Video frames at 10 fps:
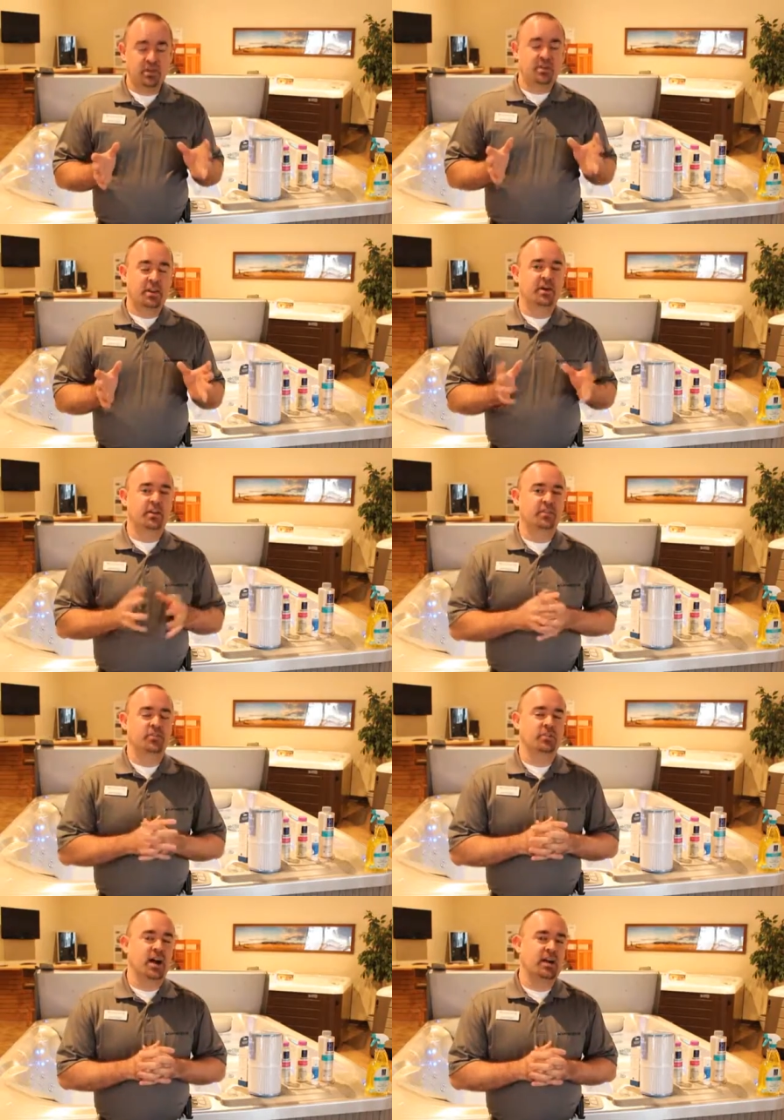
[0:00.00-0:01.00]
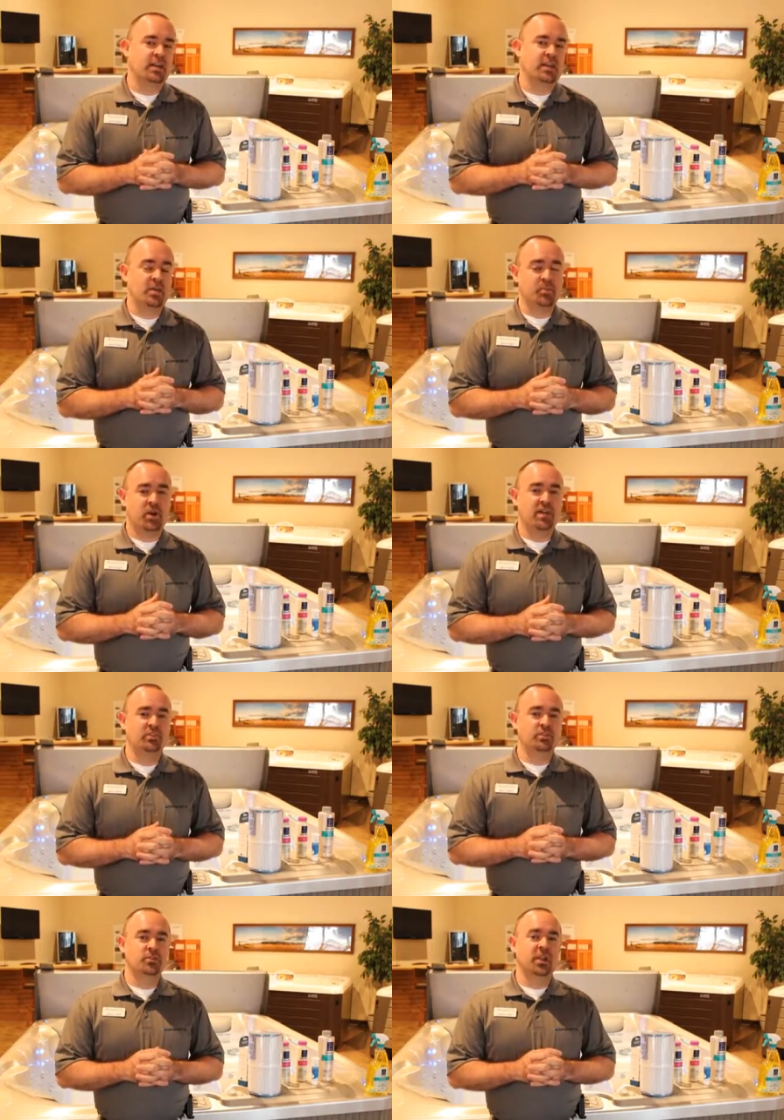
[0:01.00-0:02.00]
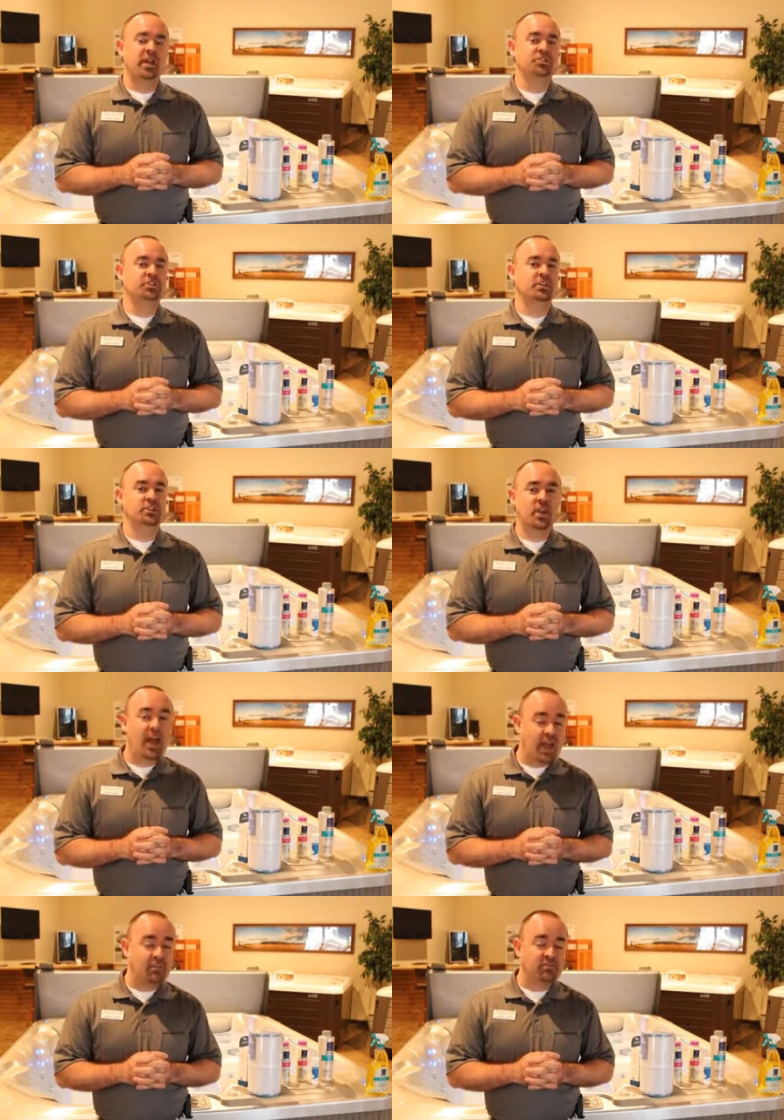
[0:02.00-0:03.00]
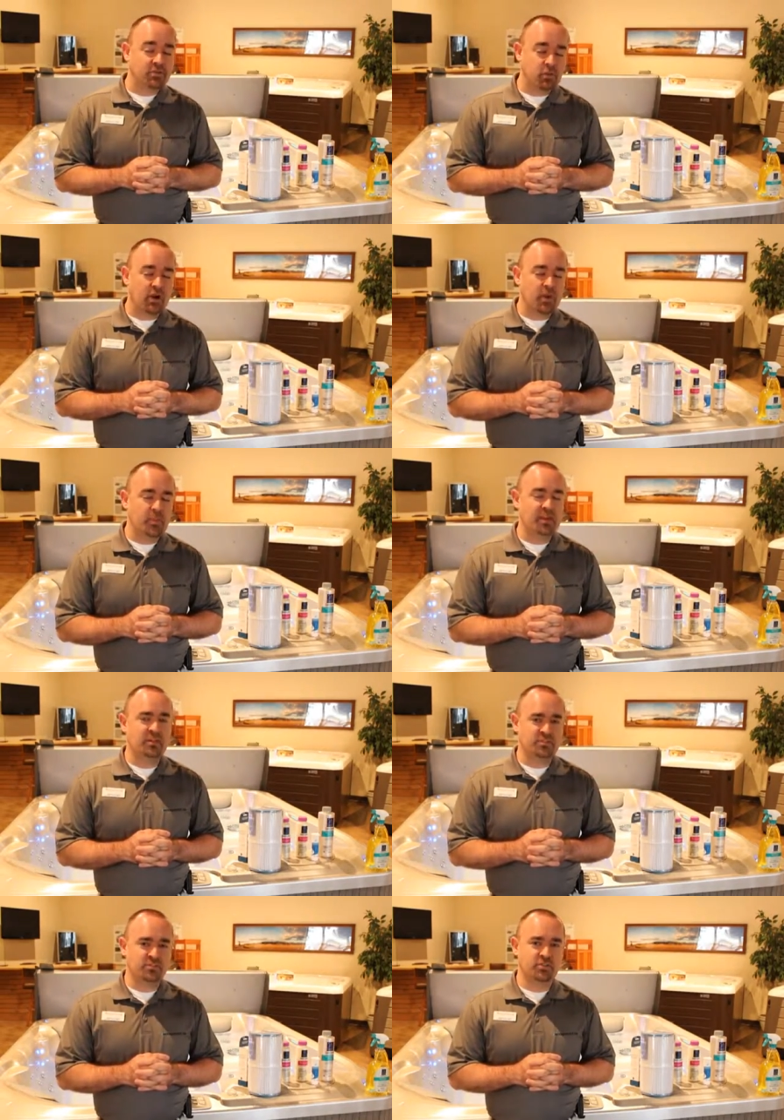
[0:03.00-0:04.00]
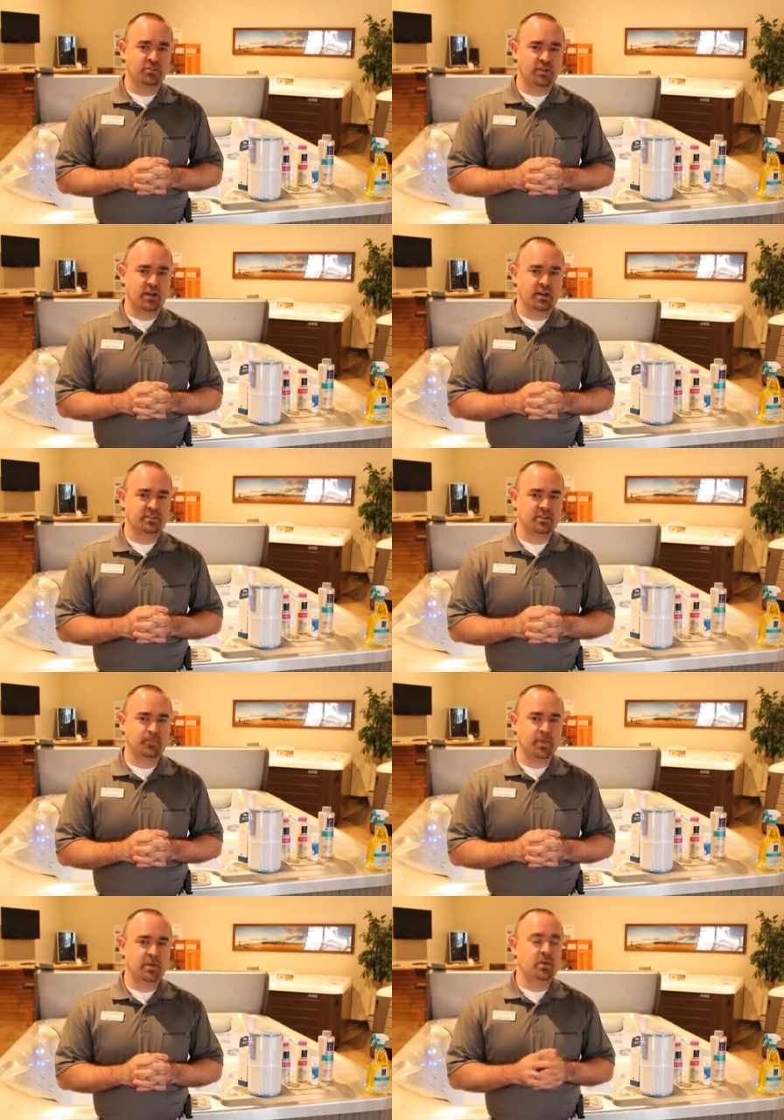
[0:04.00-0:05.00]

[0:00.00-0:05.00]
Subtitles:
Now, if you're not in a private location and you have to wear a bathing suit in your hot tub,